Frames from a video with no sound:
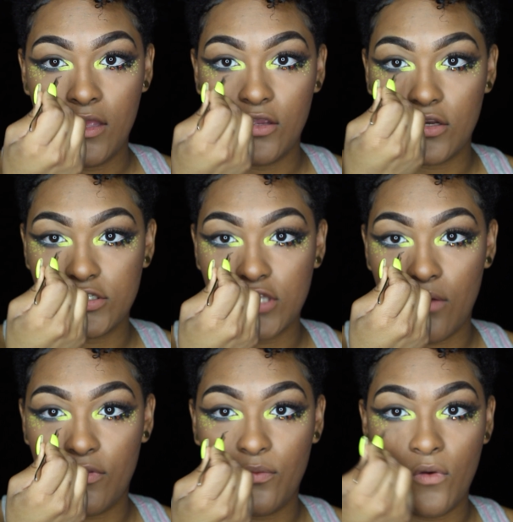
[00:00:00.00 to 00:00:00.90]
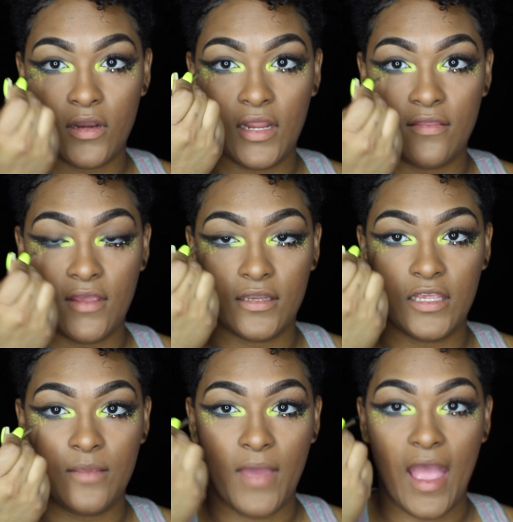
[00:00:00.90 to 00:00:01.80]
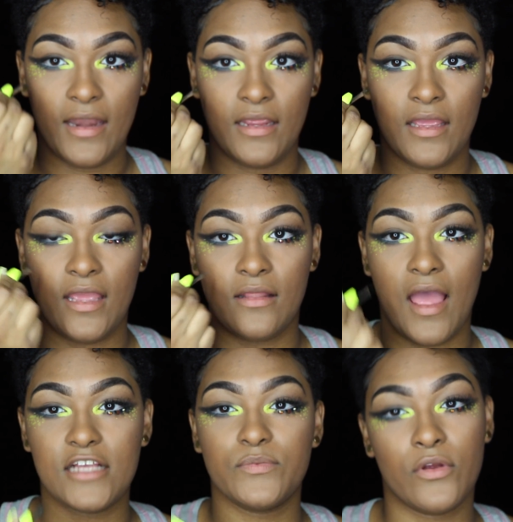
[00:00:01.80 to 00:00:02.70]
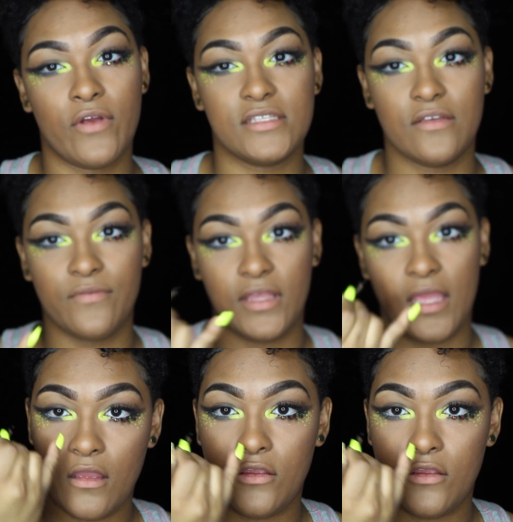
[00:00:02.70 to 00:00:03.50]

You're gonna start with 1 and then keep adding a lash progressively.